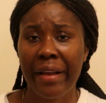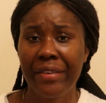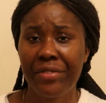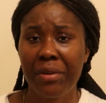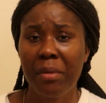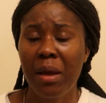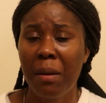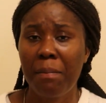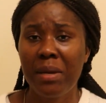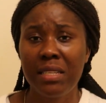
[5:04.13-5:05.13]
extreme,
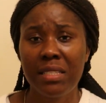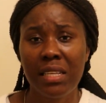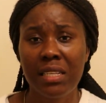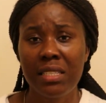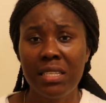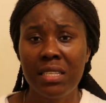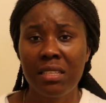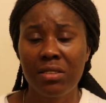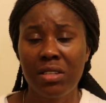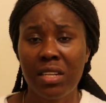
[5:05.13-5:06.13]
please take it
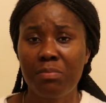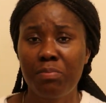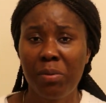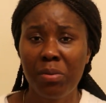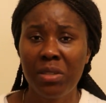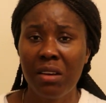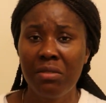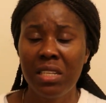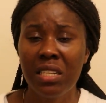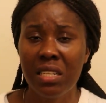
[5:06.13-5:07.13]
easy so that people that
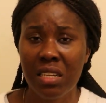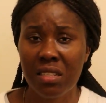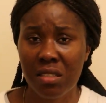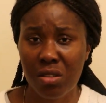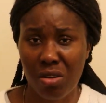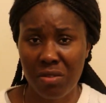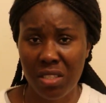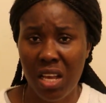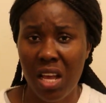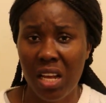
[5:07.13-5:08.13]
really need stuffs
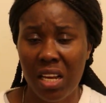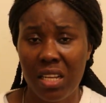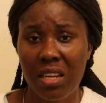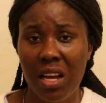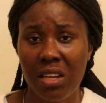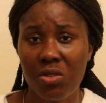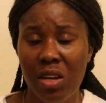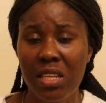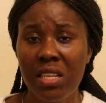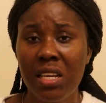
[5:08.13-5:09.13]
can
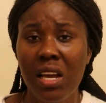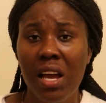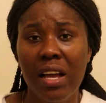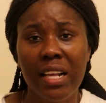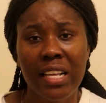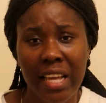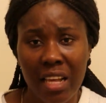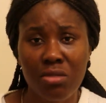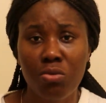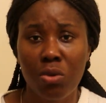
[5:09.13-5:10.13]
actually
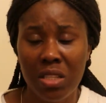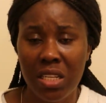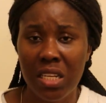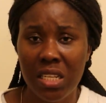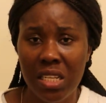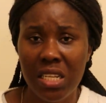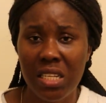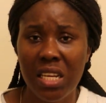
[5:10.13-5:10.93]
get what they need.